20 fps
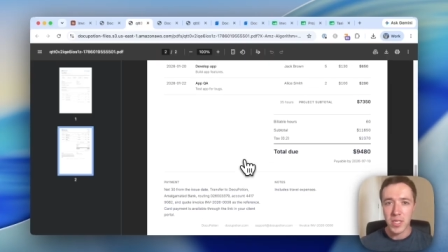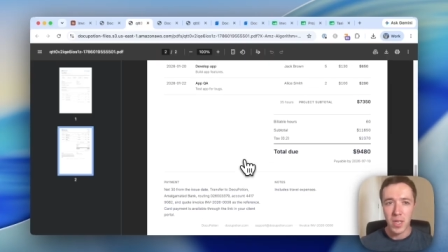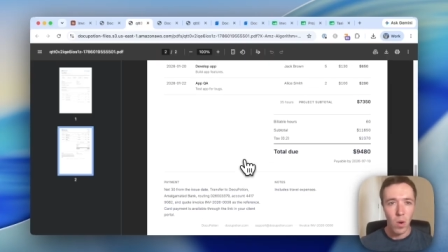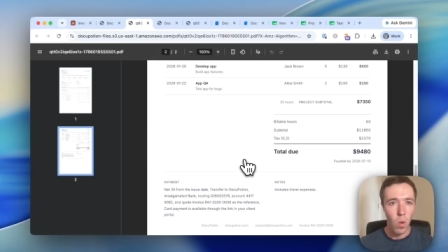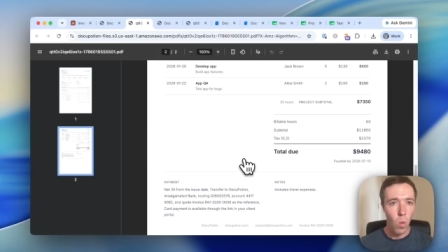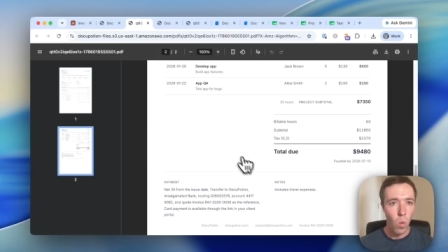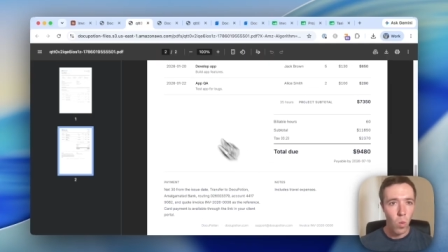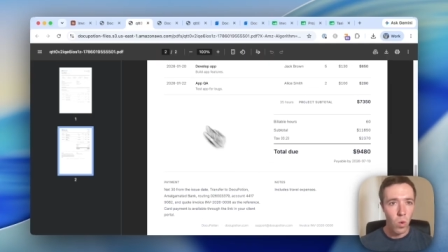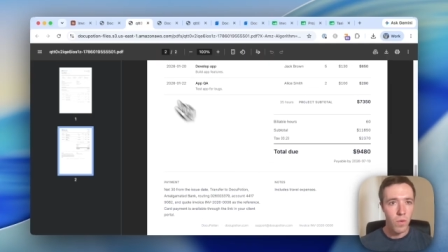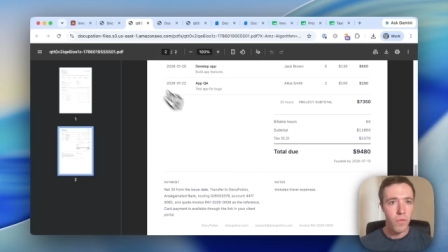And
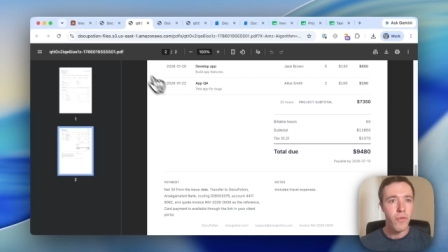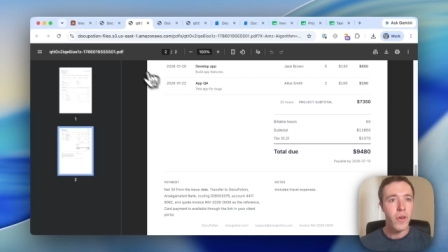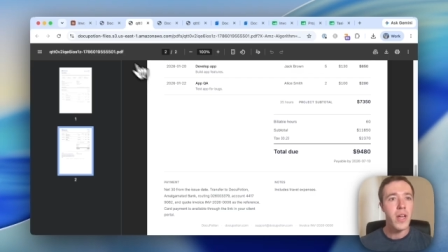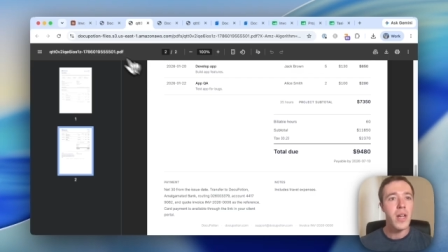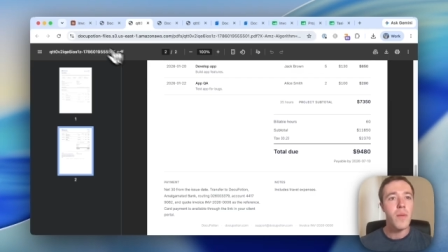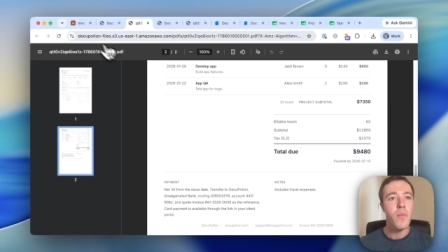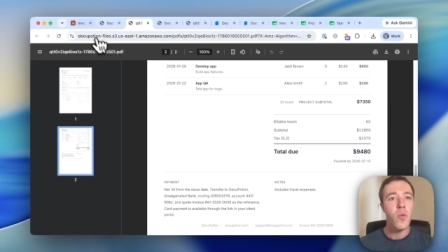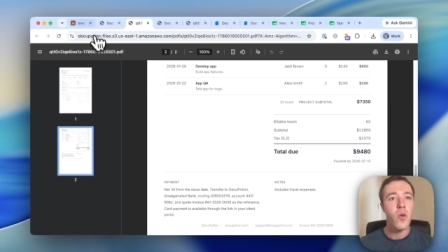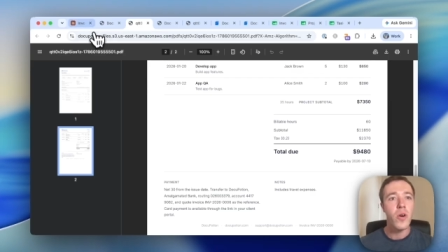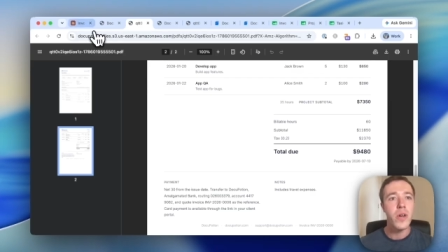one
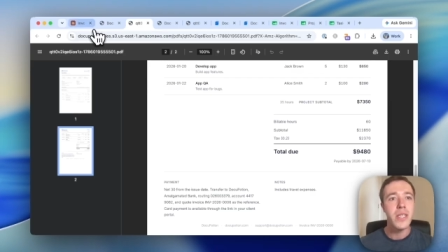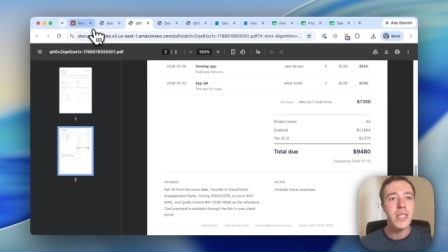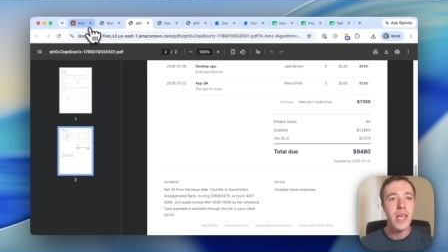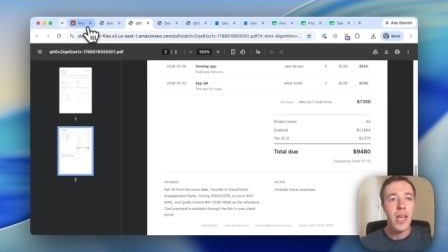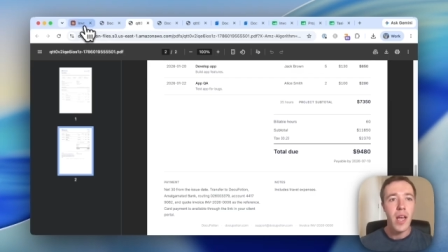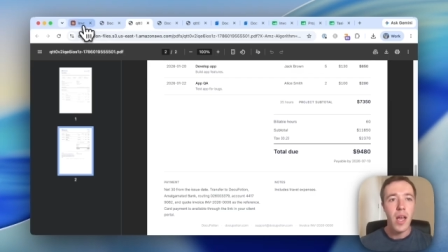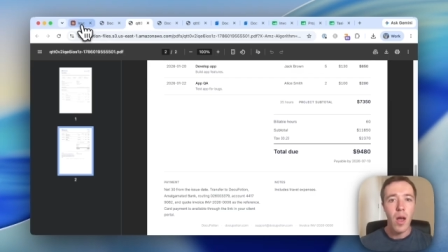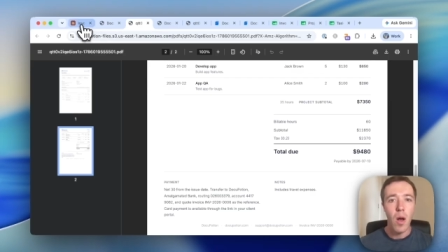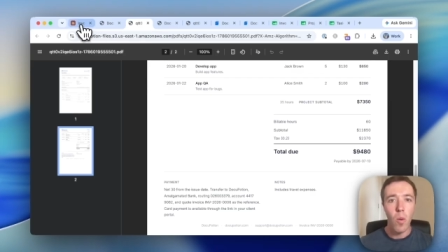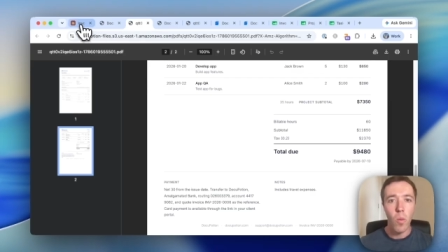final point,
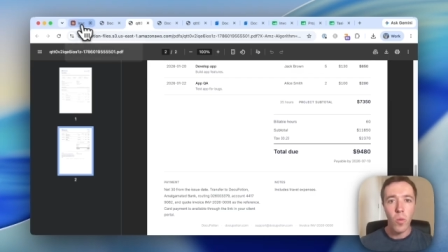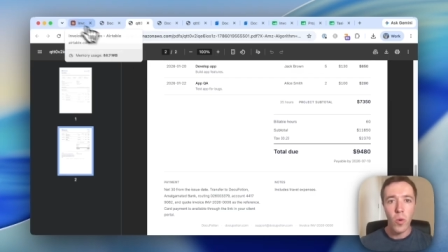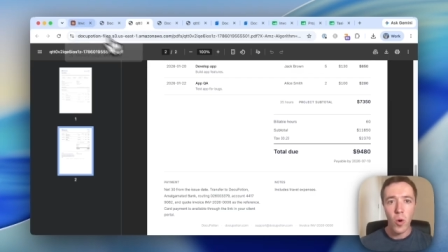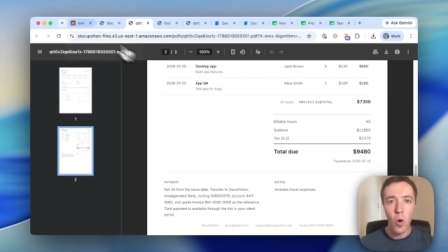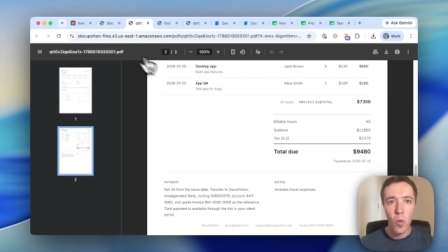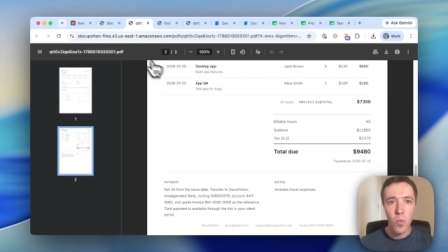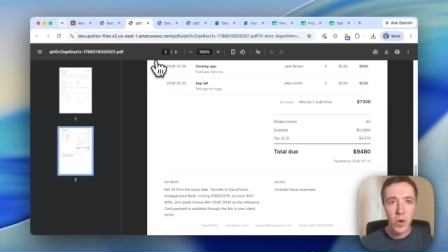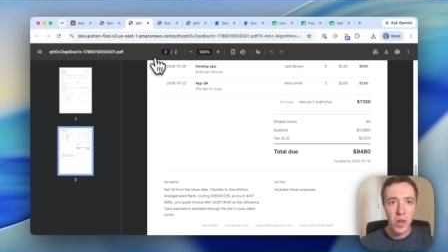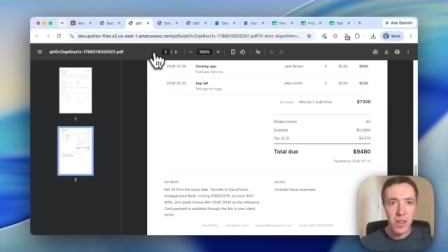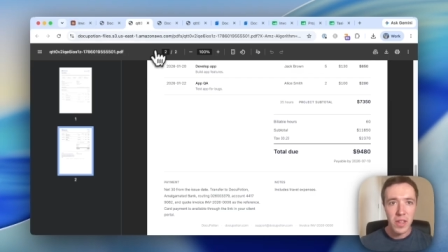we're
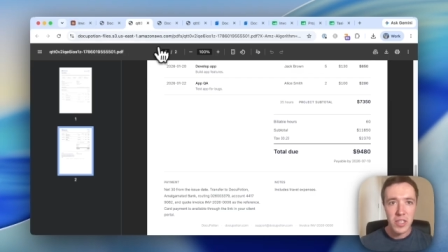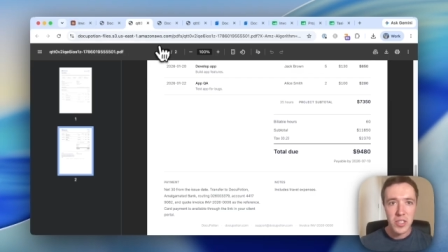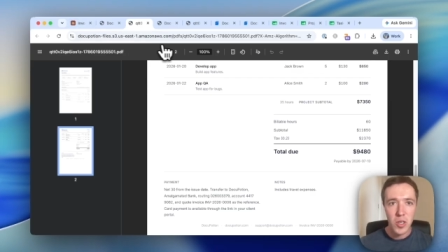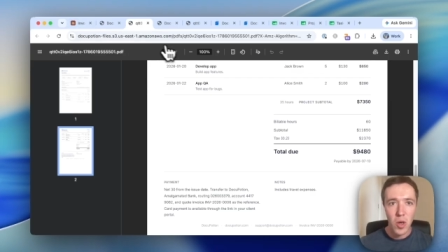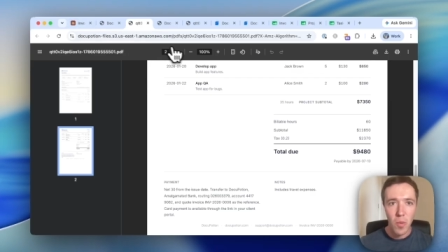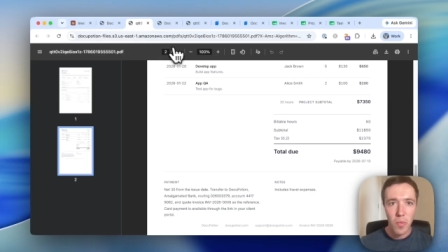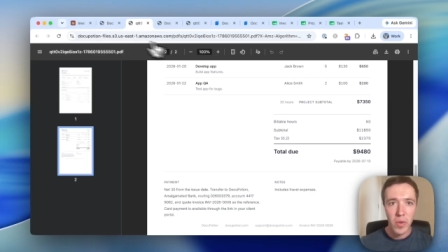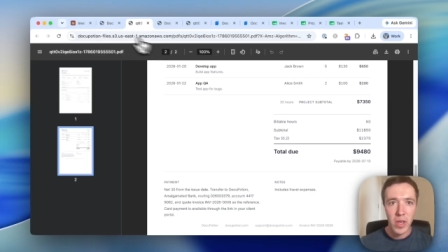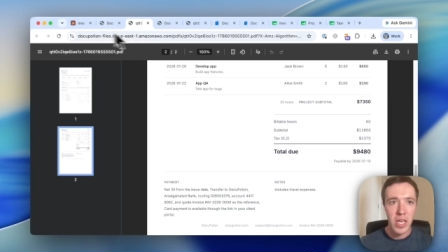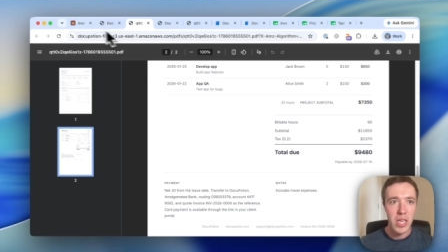opening this
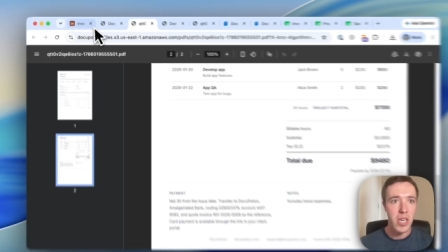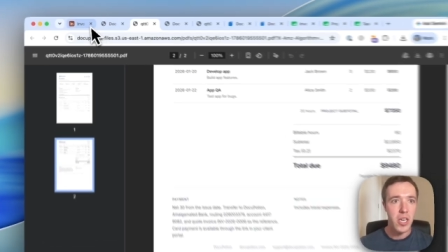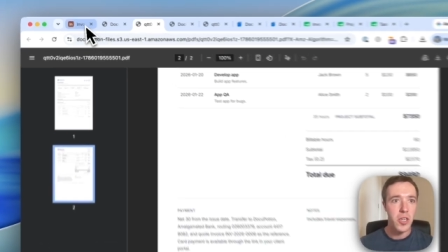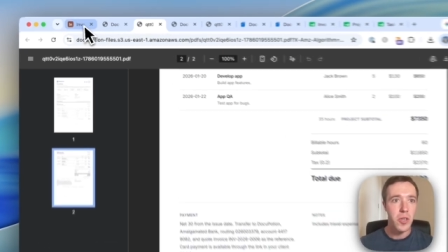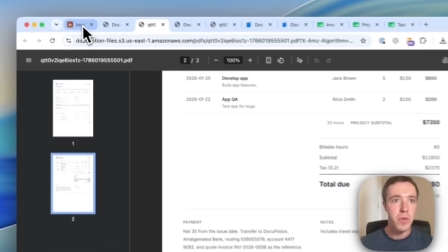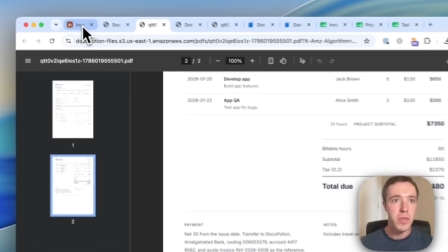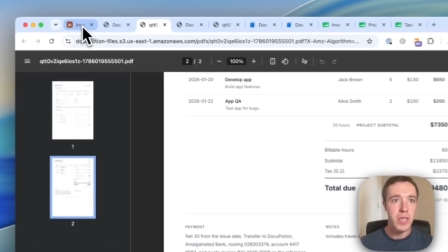up in a new